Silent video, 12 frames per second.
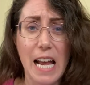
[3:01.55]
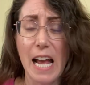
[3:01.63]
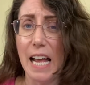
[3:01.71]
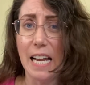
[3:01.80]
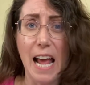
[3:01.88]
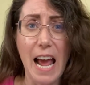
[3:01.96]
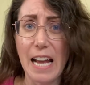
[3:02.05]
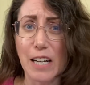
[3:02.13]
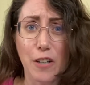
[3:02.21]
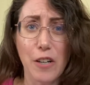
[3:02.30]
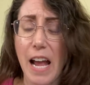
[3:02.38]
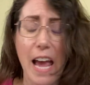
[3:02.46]
and
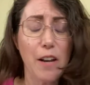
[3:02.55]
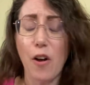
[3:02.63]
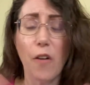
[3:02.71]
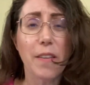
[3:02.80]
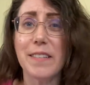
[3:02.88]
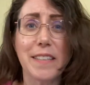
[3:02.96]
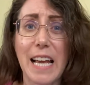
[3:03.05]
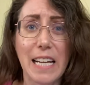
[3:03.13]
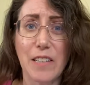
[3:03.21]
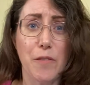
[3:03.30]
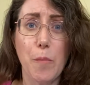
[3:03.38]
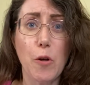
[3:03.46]
anger and all these
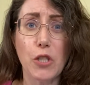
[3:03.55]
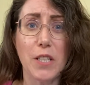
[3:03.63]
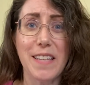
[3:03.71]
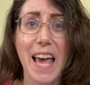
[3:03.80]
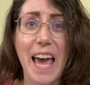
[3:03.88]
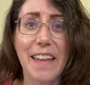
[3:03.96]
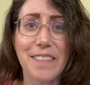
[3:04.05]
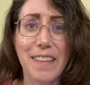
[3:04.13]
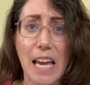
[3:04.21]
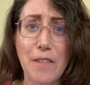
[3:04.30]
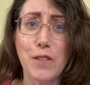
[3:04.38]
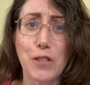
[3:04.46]
negative emotions, and
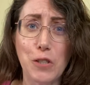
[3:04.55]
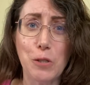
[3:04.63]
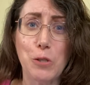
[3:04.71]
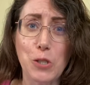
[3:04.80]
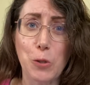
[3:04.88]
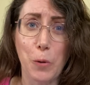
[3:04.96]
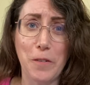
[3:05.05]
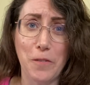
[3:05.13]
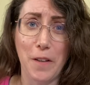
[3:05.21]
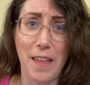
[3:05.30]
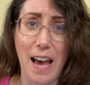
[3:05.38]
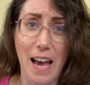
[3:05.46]
life is too short for
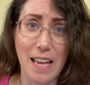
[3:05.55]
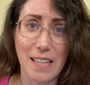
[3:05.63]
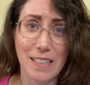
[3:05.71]
that.